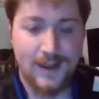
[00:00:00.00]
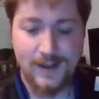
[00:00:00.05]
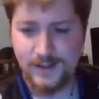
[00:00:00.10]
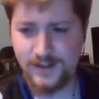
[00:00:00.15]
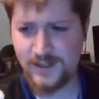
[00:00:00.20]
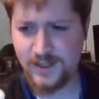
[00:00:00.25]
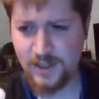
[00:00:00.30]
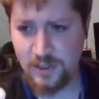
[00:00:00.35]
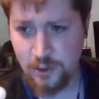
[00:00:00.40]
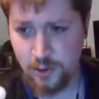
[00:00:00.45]

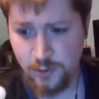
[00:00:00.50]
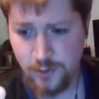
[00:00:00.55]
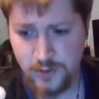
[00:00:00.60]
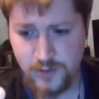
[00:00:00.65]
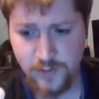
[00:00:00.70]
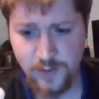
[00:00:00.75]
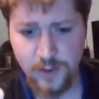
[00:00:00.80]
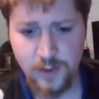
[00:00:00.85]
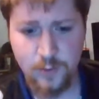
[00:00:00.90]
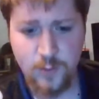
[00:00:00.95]
He's
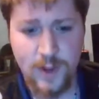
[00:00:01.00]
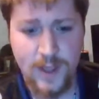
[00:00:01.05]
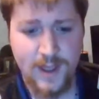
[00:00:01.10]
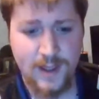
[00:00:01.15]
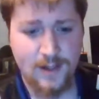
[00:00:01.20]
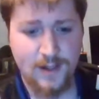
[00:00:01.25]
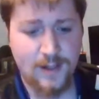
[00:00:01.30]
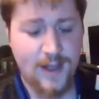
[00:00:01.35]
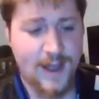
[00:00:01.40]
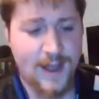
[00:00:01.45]
huge for the
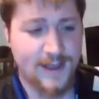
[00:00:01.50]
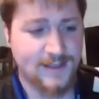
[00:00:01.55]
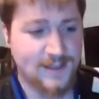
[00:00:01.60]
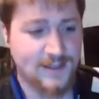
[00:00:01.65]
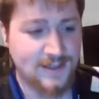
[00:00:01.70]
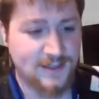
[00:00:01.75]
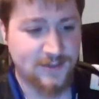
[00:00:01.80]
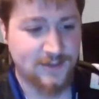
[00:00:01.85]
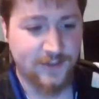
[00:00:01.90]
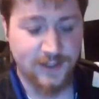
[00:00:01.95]
weight class.
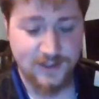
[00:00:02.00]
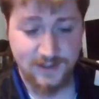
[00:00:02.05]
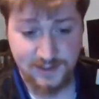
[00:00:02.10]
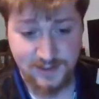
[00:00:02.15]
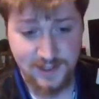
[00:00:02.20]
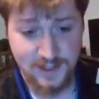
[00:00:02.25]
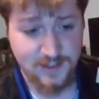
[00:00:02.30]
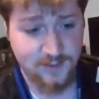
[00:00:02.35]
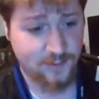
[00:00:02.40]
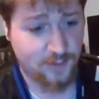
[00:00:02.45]
He's
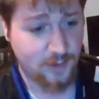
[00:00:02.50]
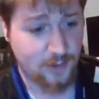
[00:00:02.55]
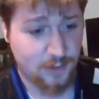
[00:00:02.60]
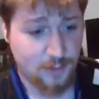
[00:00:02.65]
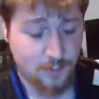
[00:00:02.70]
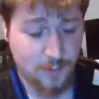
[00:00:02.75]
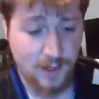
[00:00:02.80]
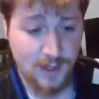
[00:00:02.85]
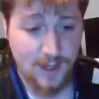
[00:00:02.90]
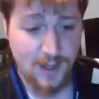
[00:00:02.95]

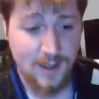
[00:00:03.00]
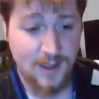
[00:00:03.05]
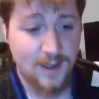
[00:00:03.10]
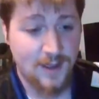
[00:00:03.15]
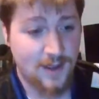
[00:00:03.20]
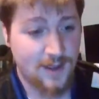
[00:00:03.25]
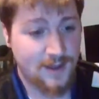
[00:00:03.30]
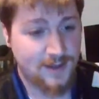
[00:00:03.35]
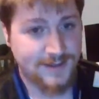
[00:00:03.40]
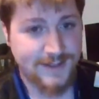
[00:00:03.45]
6'3".
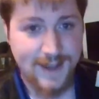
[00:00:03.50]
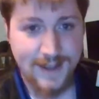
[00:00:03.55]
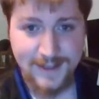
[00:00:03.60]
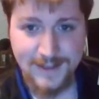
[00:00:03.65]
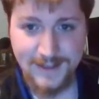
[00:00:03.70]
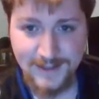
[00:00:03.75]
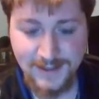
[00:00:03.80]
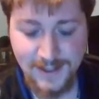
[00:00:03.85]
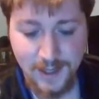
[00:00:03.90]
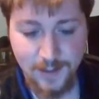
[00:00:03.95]
He's
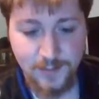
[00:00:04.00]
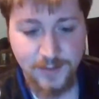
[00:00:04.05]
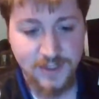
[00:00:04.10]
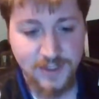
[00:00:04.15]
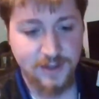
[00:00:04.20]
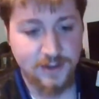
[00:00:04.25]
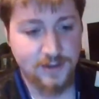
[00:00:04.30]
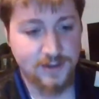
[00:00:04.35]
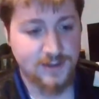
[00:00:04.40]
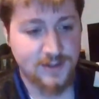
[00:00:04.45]
got the sub
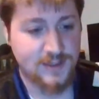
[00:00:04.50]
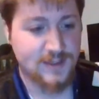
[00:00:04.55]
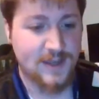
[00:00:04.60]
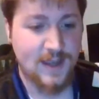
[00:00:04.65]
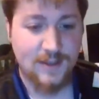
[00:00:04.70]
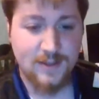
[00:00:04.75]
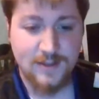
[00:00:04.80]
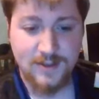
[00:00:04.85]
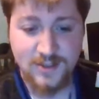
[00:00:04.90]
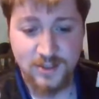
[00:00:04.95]
skills. He's
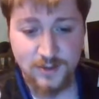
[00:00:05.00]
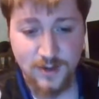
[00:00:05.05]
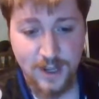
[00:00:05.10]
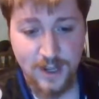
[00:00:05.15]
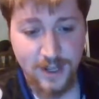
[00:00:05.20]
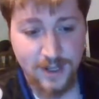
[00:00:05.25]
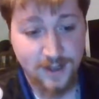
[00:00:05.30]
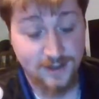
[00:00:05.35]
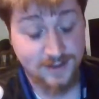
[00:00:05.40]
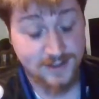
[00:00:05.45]
got the
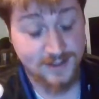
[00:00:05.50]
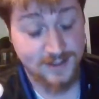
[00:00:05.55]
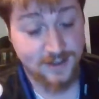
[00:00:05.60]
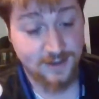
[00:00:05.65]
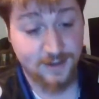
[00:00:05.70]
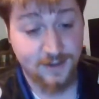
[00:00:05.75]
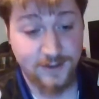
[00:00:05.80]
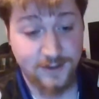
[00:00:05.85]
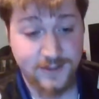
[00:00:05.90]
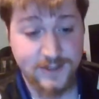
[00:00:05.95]
striking
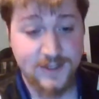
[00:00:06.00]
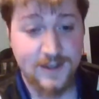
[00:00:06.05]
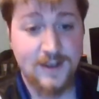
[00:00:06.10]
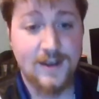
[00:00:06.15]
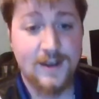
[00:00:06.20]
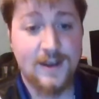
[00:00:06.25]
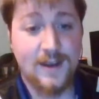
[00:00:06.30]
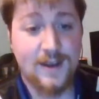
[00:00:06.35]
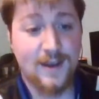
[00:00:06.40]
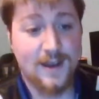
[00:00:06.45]
skills.
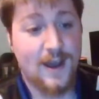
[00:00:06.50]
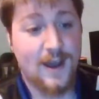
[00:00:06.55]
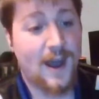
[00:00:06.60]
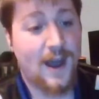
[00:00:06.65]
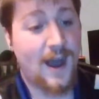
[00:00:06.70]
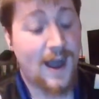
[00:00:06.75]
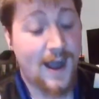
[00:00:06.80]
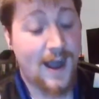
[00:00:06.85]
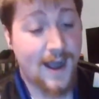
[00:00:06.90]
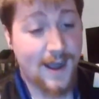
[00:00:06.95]

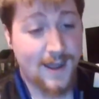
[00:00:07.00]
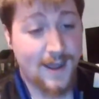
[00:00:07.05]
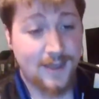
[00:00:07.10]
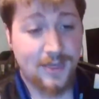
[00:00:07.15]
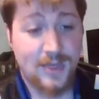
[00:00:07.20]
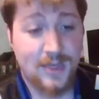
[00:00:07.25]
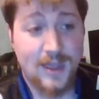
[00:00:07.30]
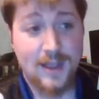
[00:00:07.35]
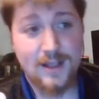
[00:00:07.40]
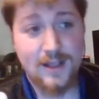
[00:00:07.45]
I
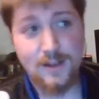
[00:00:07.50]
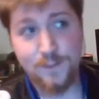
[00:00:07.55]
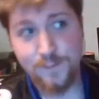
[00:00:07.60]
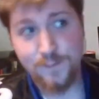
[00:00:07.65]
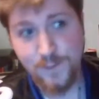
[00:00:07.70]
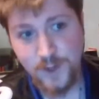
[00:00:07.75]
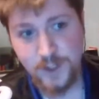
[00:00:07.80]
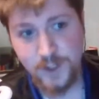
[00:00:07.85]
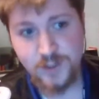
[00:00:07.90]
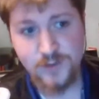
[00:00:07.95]
think the
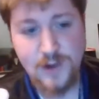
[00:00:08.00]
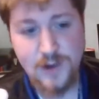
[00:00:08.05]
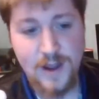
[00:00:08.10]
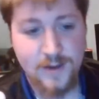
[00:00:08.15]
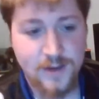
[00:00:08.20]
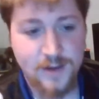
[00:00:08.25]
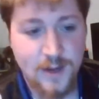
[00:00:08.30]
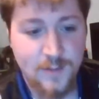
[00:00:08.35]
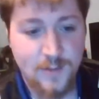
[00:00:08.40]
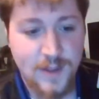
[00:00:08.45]
first
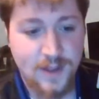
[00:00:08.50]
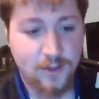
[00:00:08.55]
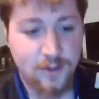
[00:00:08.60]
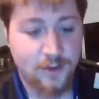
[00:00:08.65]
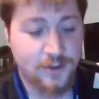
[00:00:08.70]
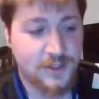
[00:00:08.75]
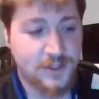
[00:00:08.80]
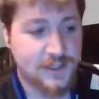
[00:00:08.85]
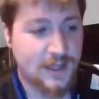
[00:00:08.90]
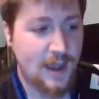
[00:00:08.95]
round could be a
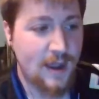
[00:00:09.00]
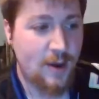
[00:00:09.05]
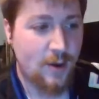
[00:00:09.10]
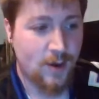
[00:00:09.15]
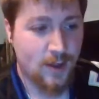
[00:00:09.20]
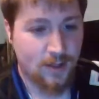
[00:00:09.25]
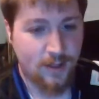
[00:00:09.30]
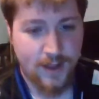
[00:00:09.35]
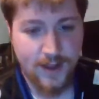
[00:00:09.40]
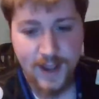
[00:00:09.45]
little
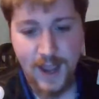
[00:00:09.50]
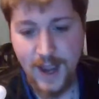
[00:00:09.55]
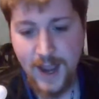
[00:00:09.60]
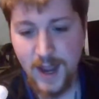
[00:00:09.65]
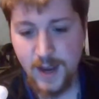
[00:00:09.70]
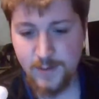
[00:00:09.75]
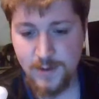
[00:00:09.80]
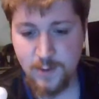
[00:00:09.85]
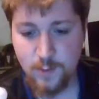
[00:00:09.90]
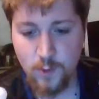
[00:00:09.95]
scary. Like, I
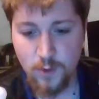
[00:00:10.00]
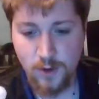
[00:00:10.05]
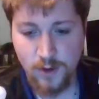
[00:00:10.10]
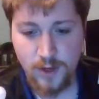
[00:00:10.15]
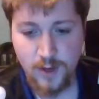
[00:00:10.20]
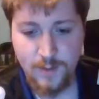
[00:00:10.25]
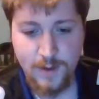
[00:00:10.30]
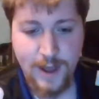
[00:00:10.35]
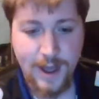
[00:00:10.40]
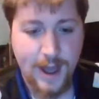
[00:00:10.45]
got to be
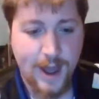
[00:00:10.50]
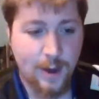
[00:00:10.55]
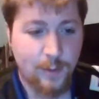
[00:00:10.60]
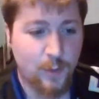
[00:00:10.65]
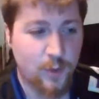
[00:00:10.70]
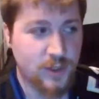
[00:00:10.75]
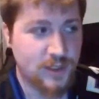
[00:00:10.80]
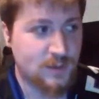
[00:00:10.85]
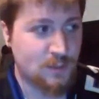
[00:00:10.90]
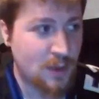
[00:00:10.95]
worried about
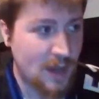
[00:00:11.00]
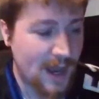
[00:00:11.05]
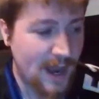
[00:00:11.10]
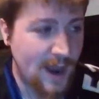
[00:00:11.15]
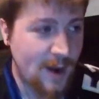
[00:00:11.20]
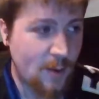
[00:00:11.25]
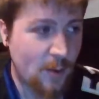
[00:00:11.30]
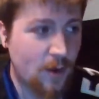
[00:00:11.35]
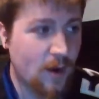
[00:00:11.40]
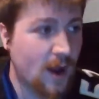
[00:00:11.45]
Cowboy's
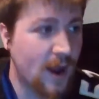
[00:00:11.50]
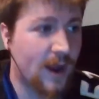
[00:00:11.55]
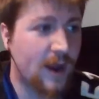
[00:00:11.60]
power.